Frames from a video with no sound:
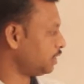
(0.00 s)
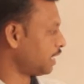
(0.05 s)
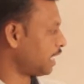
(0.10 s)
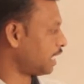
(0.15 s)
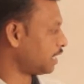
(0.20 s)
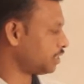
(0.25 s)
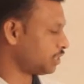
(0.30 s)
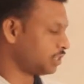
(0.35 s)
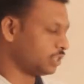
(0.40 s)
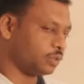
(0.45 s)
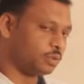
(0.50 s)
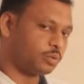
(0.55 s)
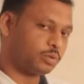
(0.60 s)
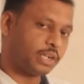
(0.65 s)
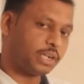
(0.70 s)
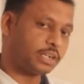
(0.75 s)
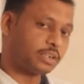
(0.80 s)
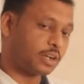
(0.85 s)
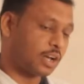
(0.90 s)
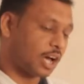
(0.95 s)
adjacent to
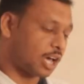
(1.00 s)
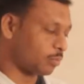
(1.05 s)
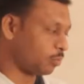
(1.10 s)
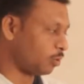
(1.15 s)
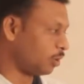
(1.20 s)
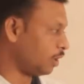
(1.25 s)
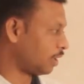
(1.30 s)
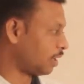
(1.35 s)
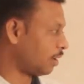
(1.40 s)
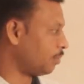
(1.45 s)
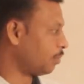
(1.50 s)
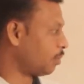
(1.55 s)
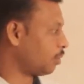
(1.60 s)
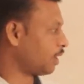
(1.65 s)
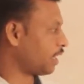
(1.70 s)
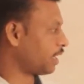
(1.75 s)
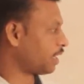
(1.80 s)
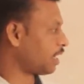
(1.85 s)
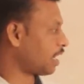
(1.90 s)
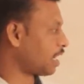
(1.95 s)
that carbonyl
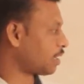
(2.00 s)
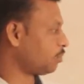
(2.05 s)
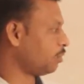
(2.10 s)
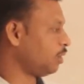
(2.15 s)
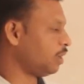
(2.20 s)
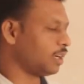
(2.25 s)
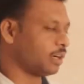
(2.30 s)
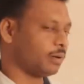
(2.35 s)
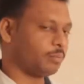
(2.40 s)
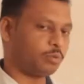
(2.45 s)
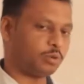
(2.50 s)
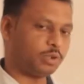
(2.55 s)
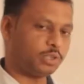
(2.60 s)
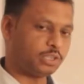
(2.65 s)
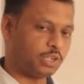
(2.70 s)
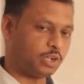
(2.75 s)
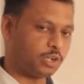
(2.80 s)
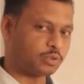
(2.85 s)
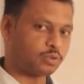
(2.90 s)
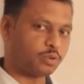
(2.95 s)
compound, and carbonyl compound
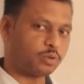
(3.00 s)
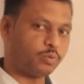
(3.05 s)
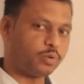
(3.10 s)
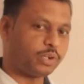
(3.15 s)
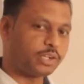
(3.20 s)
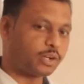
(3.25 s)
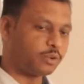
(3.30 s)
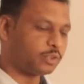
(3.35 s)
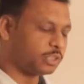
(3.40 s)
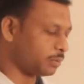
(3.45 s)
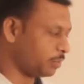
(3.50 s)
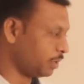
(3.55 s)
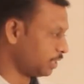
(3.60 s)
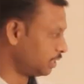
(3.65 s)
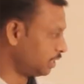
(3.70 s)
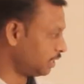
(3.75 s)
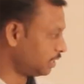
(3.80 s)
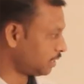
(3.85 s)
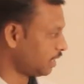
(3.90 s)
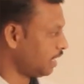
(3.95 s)
is electron withdrawing
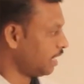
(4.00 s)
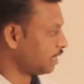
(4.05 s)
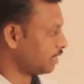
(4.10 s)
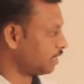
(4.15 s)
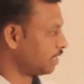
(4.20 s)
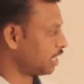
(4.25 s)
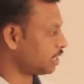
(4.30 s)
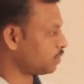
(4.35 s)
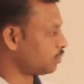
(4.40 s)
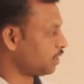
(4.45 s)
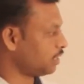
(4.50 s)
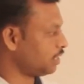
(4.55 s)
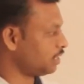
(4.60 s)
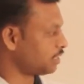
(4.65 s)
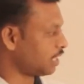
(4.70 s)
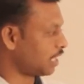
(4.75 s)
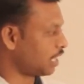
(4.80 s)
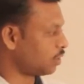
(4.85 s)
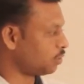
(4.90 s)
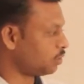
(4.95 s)
species. That's why
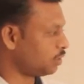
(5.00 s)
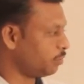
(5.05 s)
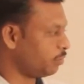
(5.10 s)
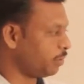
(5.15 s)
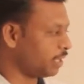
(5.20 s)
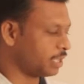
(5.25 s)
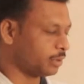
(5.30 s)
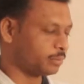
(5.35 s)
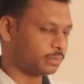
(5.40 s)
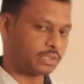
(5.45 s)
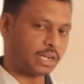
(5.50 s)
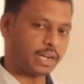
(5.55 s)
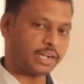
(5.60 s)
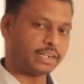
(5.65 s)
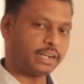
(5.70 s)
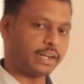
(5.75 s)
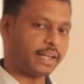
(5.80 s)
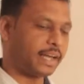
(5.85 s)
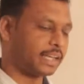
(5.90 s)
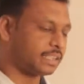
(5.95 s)
this hydrogen becomes
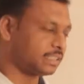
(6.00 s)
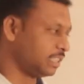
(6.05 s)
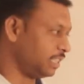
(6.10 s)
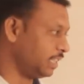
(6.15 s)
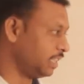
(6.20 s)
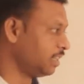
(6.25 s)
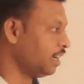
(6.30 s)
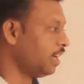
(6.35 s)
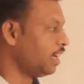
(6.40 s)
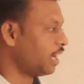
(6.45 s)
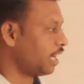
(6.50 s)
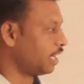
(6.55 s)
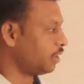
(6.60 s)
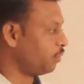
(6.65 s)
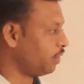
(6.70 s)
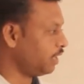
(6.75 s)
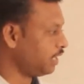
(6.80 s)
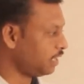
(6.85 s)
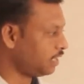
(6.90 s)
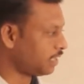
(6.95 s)
slightly acidic,
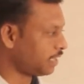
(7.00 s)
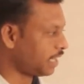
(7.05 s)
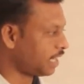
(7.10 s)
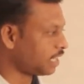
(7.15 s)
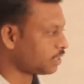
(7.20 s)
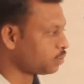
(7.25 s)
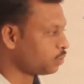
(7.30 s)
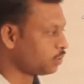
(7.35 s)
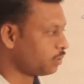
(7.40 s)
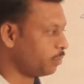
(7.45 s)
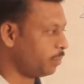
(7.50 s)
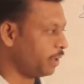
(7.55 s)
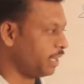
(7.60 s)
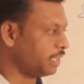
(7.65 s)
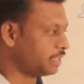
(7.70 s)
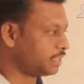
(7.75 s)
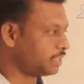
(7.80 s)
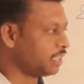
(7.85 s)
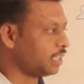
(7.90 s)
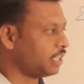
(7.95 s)
and when it reacts with
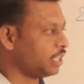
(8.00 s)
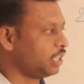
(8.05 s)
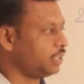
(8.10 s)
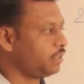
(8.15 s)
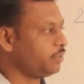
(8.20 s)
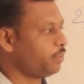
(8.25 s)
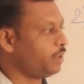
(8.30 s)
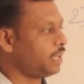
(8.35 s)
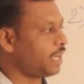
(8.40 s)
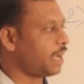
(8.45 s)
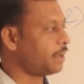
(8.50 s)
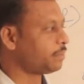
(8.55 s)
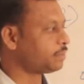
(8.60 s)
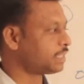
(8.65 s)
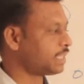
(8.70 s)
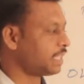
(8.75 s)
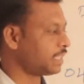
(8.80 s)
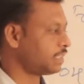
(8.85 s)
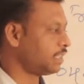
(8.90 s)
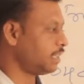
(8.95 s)
base, it will
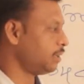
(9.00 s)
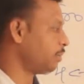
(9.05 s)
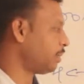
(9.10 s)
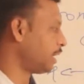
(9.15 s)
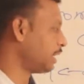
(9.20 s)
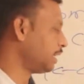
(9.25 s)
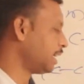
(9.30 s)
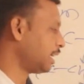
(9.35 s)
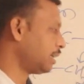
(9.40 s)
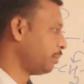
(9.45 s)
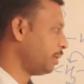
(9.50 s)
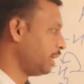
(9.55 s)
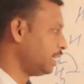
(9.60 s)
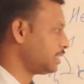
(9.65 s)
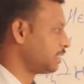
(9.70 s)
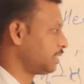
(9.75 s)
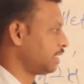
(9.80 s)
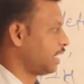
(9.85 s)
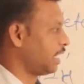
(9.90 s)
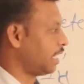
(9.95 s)
abstracted by that
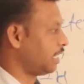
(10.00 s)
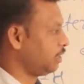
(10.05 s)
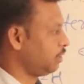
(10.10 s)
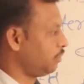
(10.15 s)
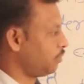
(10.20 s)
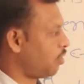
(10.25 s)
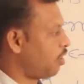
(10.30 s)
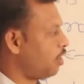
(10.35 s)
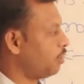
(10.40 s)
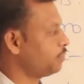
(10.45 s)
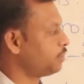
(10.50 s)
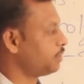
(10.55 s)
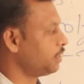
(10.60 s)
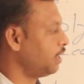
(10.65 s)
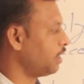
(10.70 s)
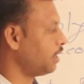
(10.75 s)
base and it forms a